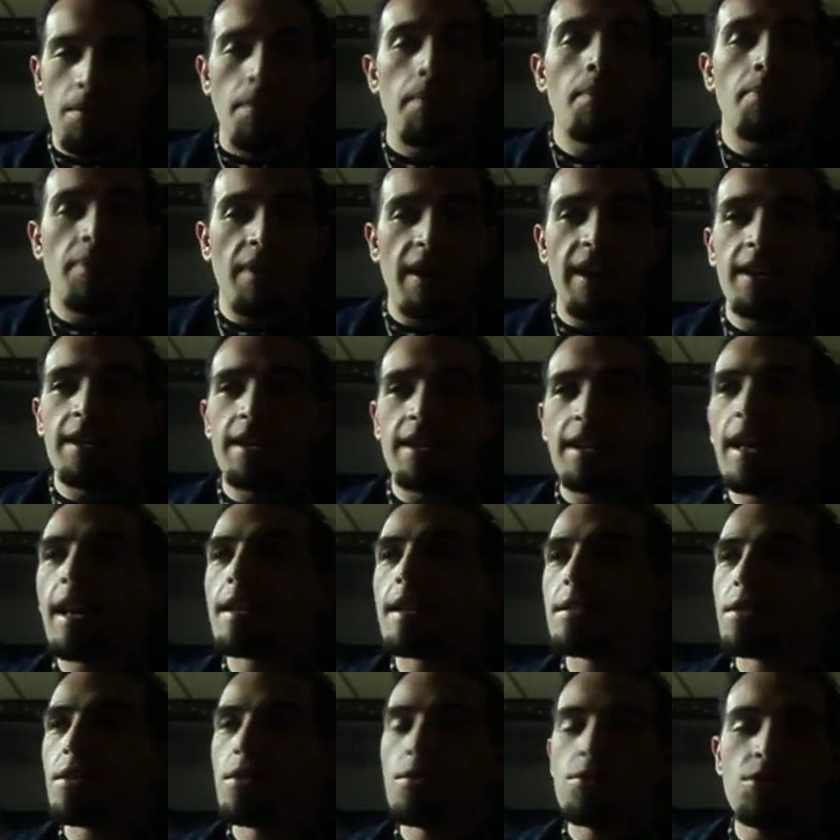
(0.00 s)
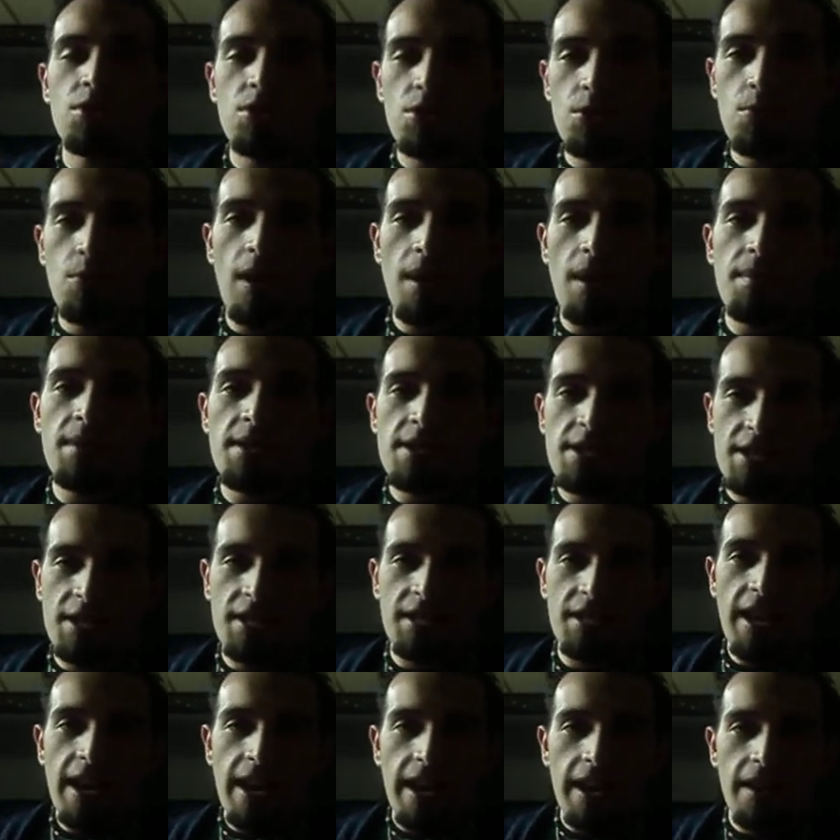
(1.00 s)
Brandon asked, he goes, do you want me to
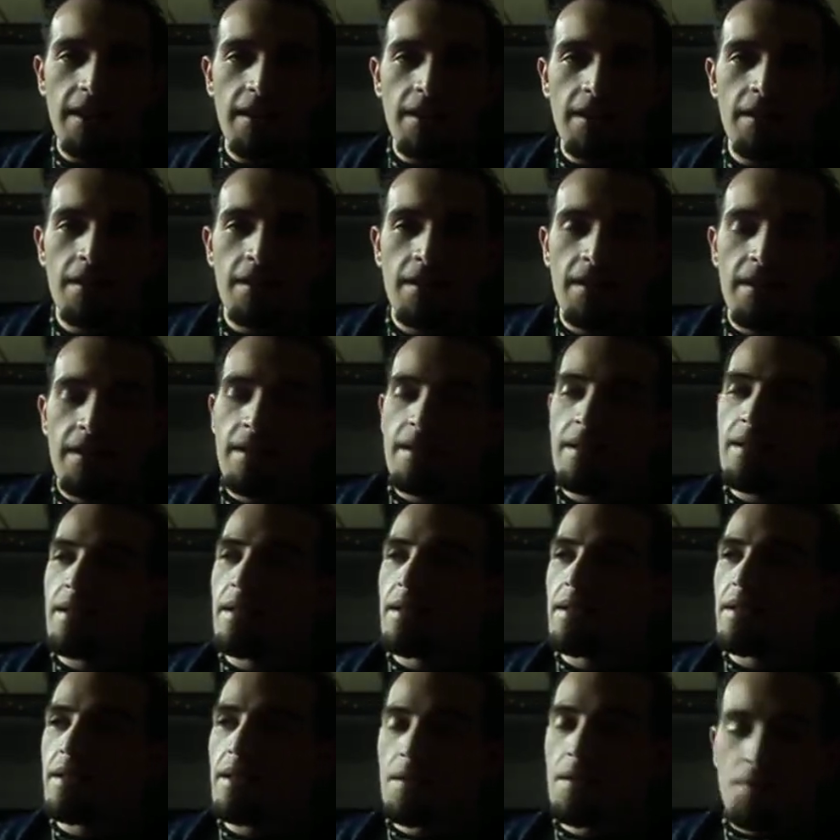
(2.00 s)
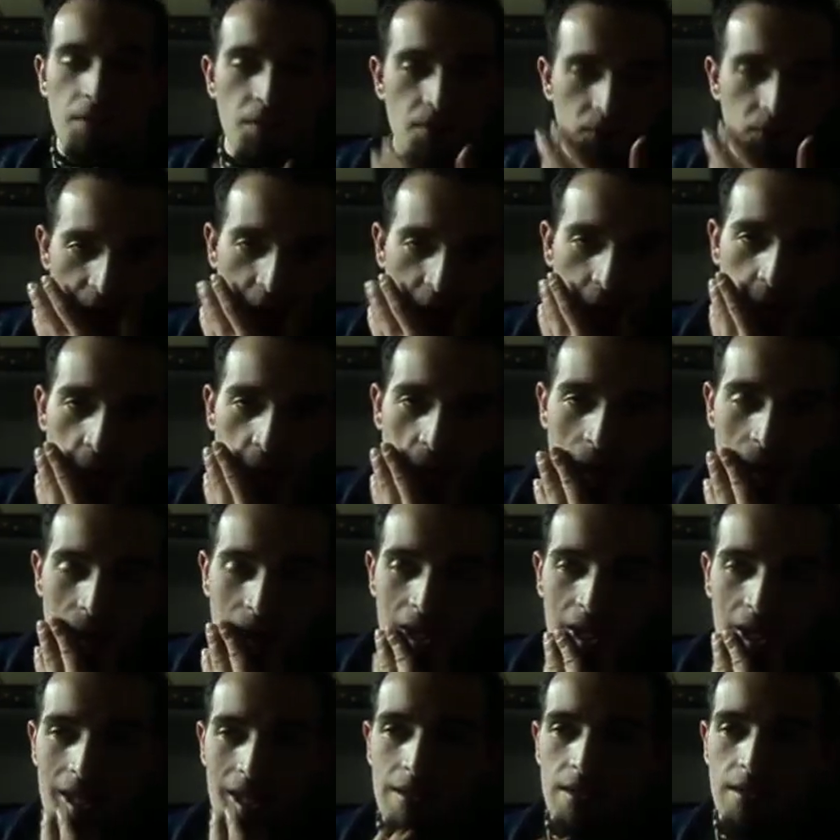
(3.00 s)
stay? If you do,
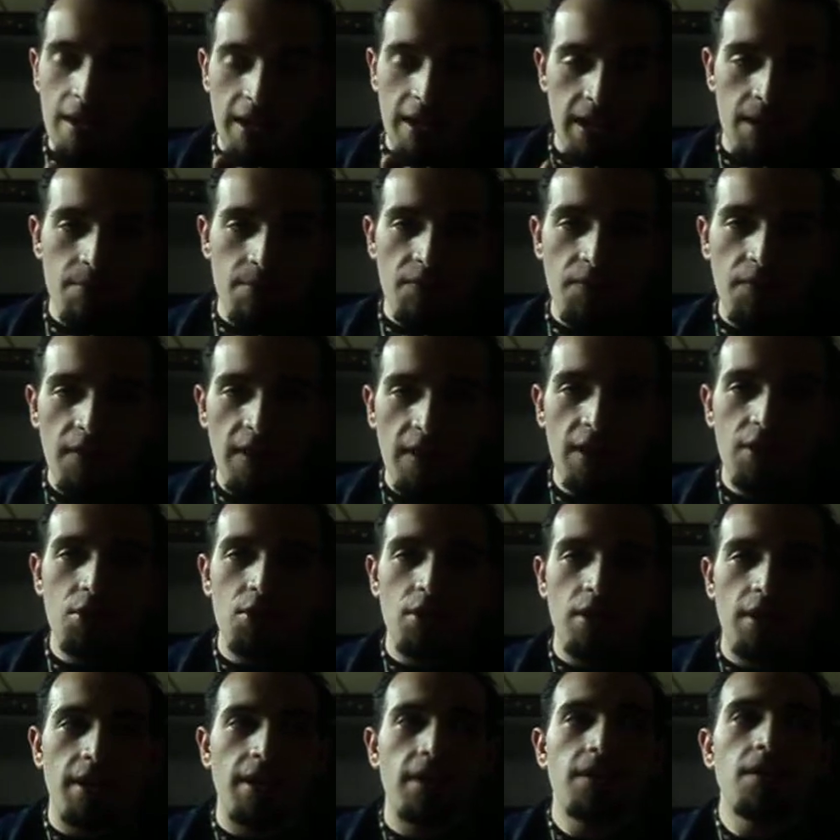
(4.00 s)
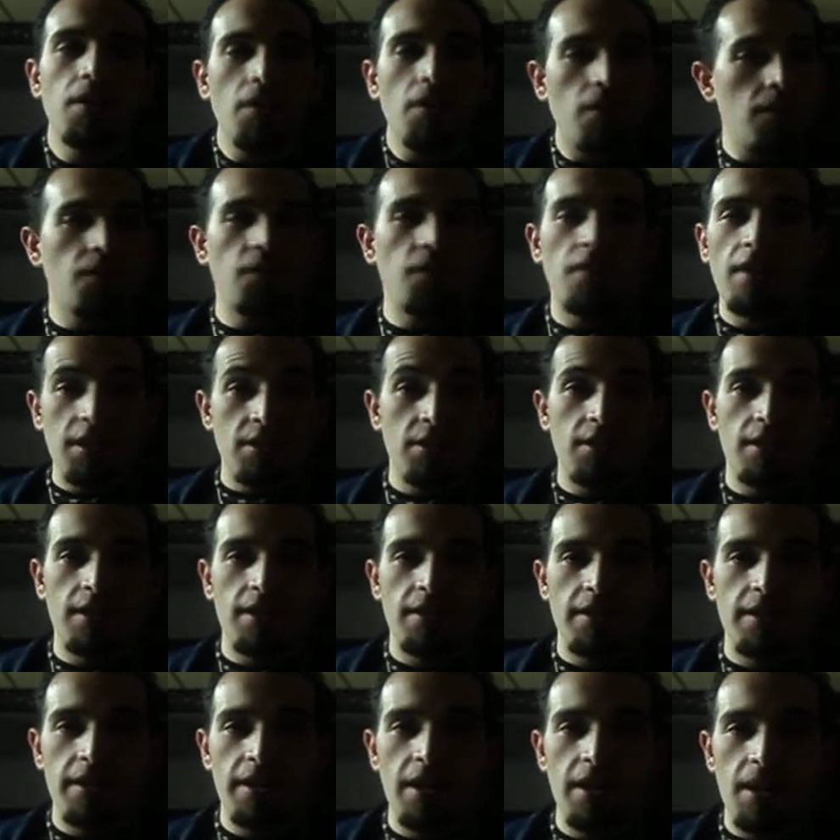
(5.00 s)
light up the flashlight.
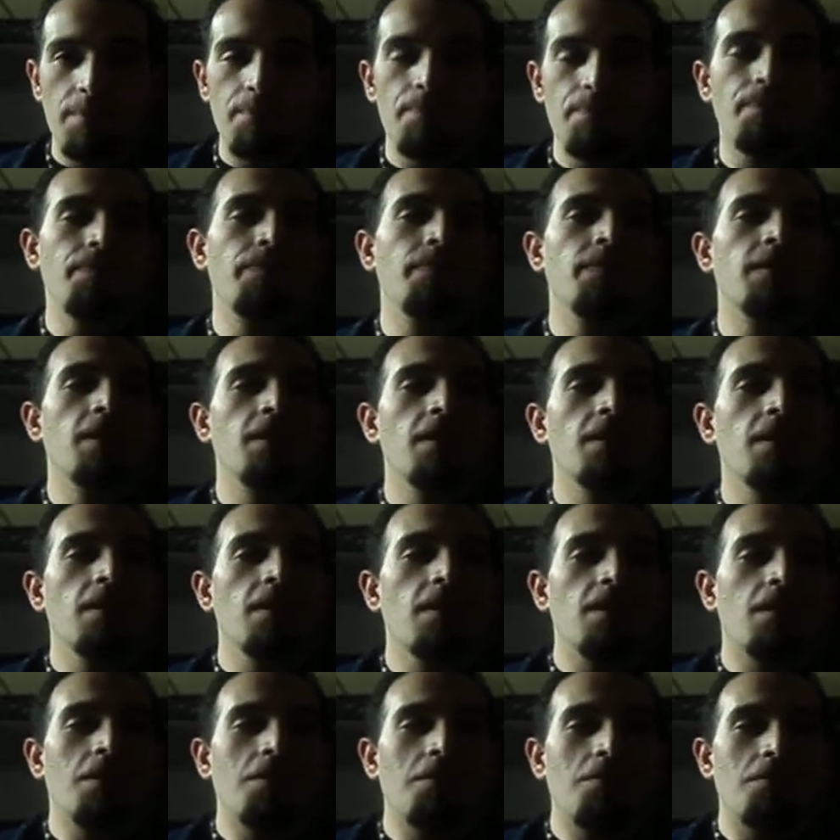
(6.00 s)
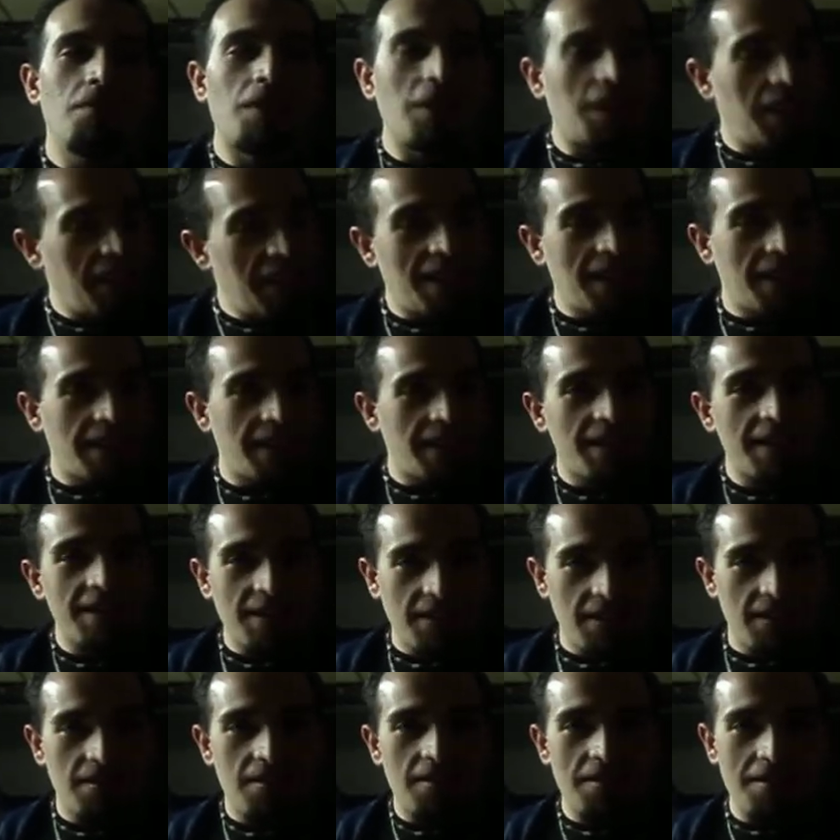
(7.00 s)
Flashlight lit up. Well, he didn't
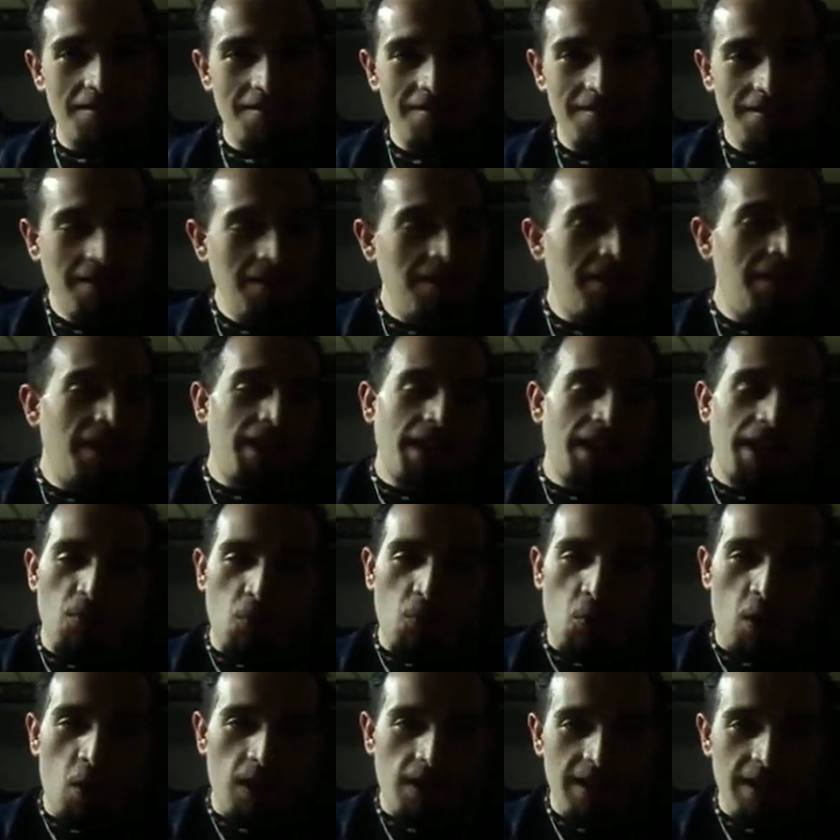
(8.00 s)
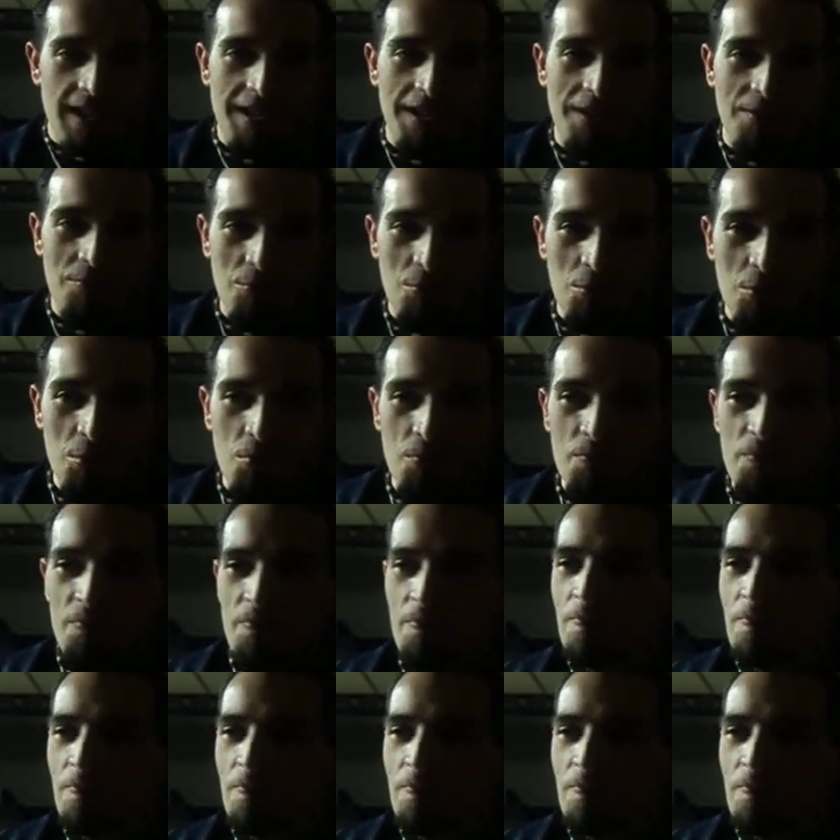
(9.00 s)
listen. He walked out of the room.